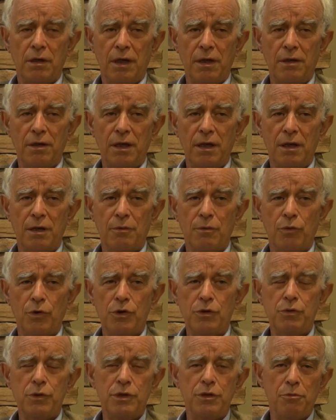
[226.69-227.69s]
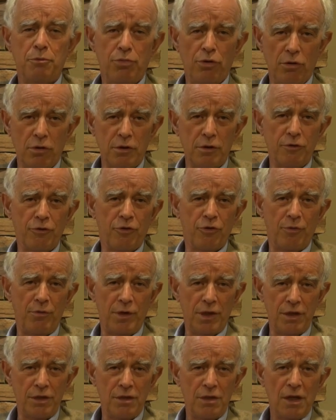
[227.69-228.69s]
I think what was important for
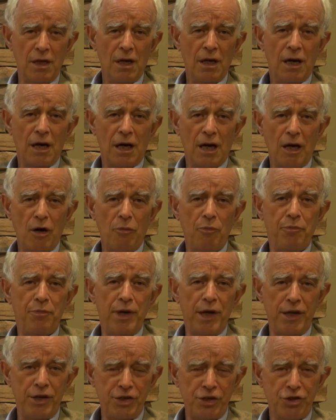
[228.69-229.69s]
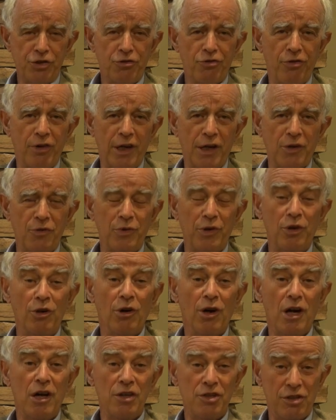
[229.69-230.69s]
me is how patients react when
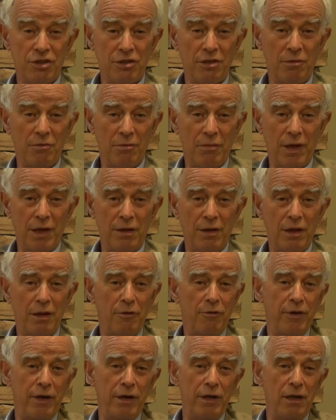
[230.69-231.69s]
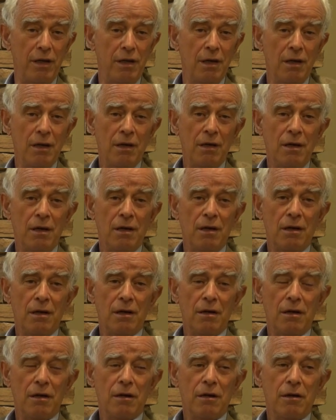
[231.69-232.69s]
you ask them. And they are very
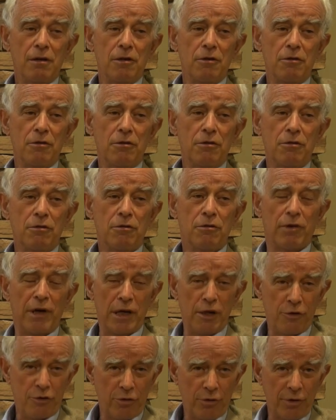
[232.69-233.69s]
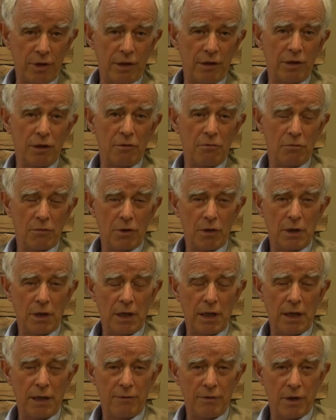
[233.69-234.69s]
grateful that they
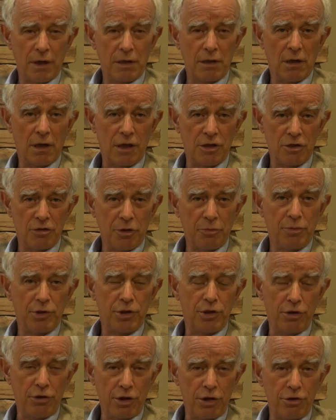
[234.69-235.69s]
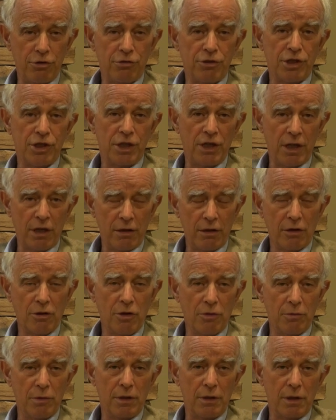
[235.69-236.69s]
have at last the opportunity to share
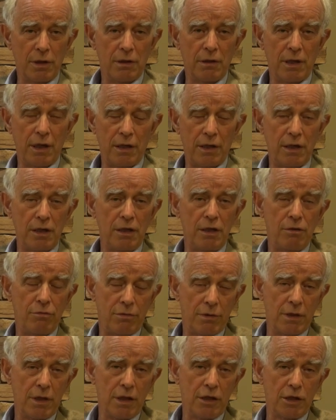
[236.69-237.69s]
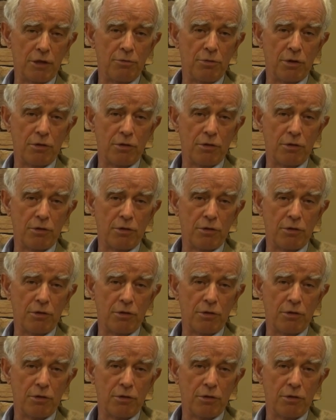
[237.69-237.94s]
their NDEs with others.